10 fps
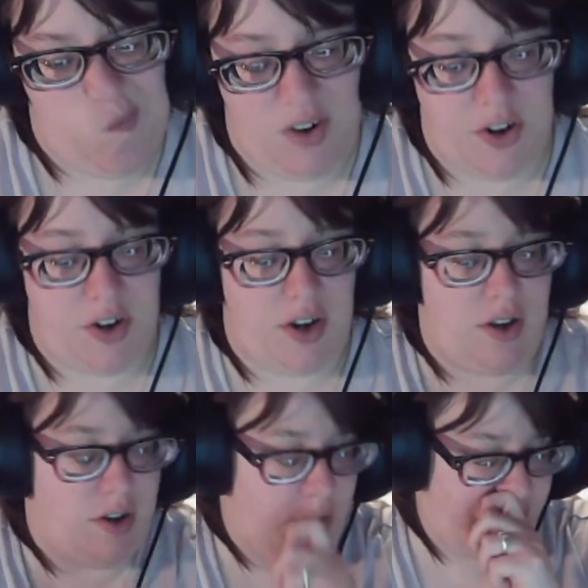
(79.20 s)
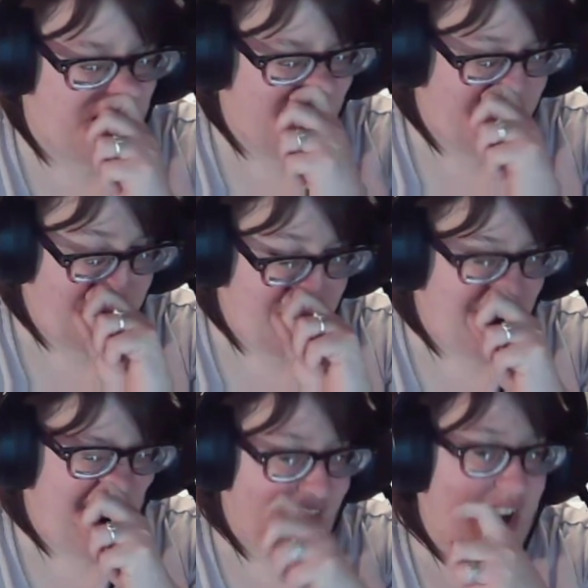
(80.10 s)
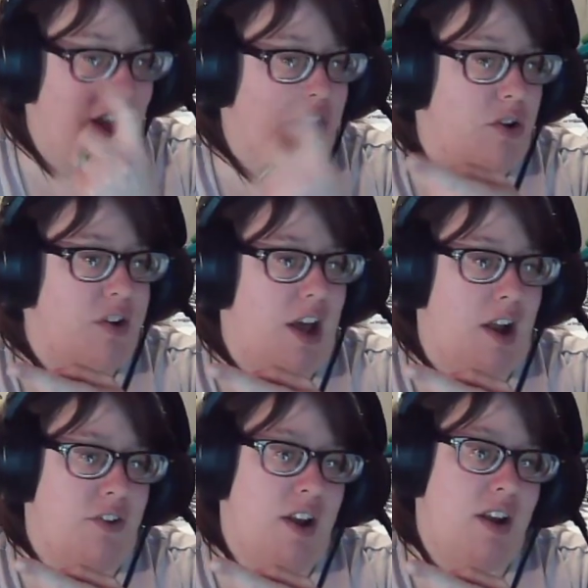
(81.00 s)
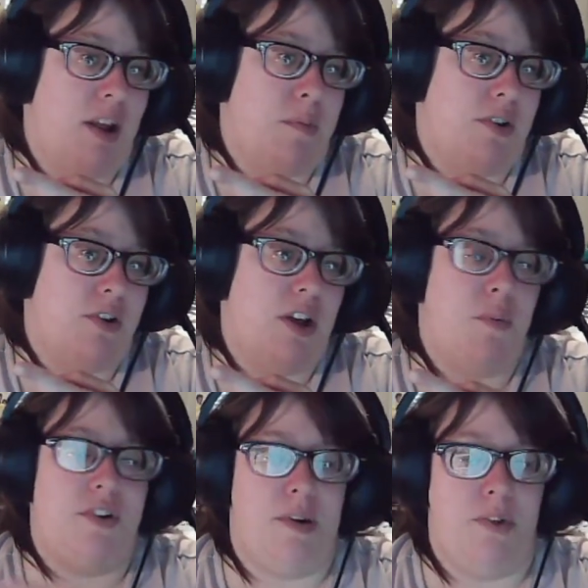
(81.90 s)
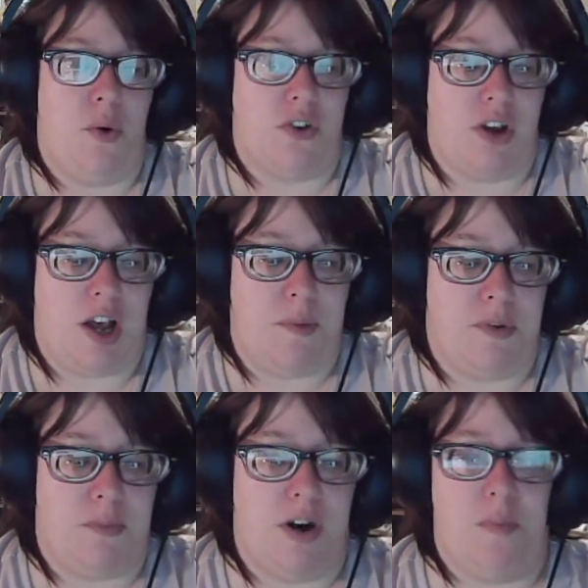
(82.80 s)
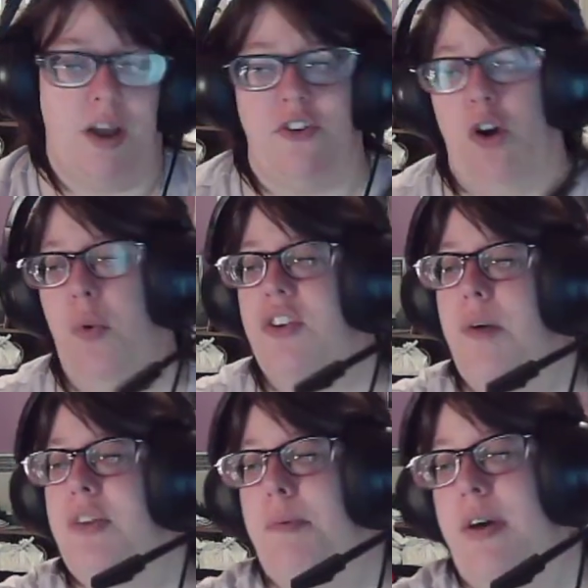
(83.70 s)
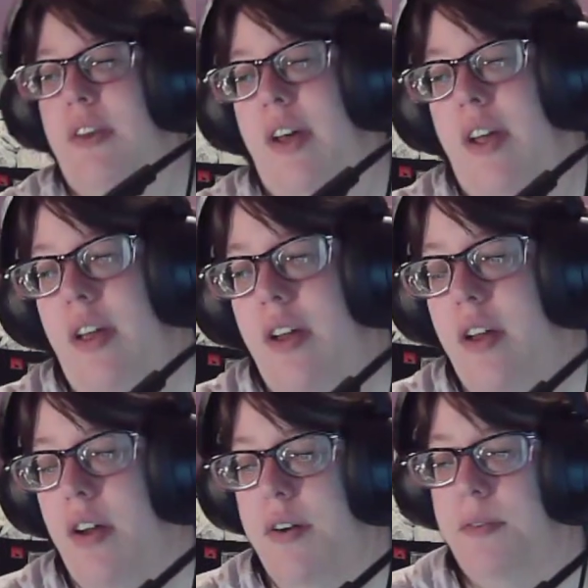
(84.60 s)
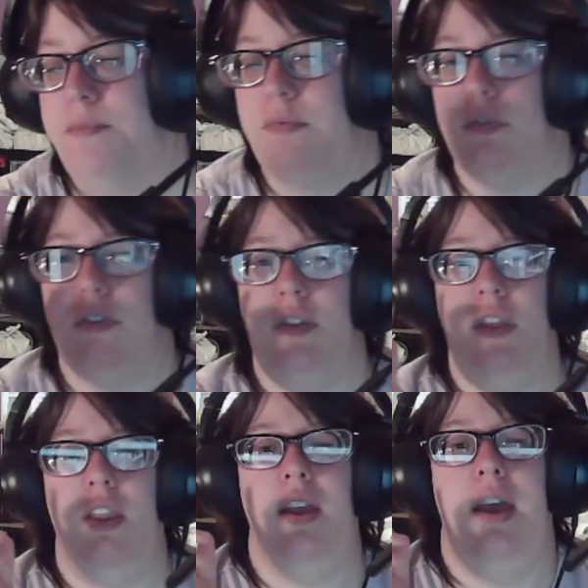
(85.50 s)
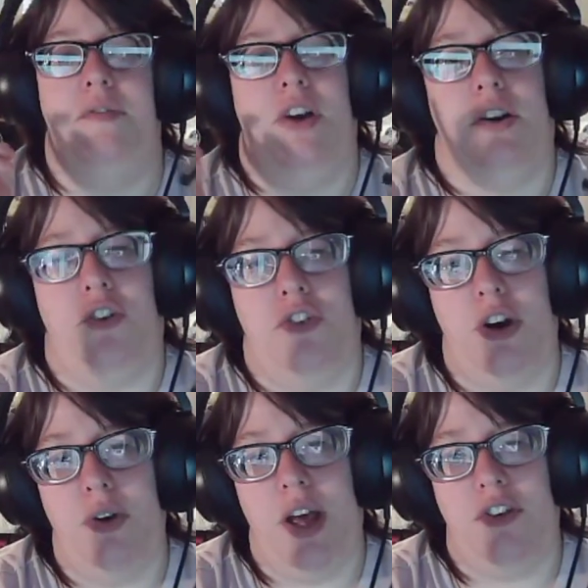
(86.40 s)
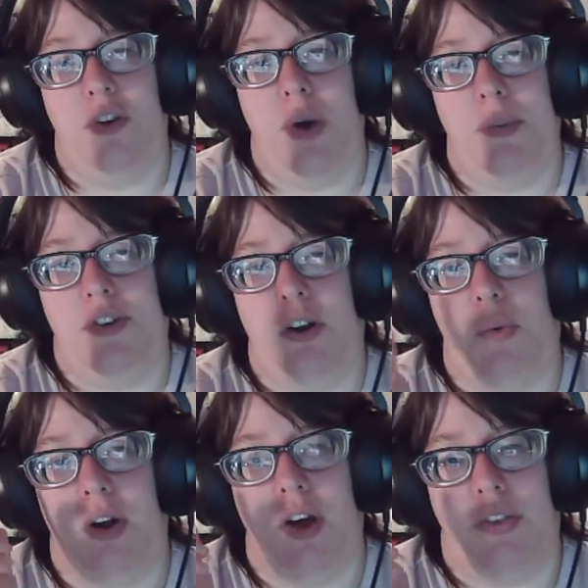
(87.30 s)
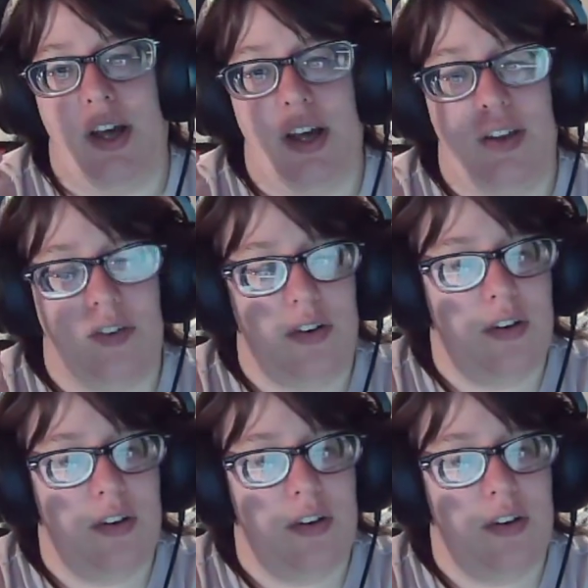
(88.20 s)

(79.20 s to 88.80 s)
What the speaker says: Which is get the new Attack on Titan episode done, which I know is going to come tomorrow, because it always comes on a Monday. If Dr. Stone has a new episode, I'll work on that.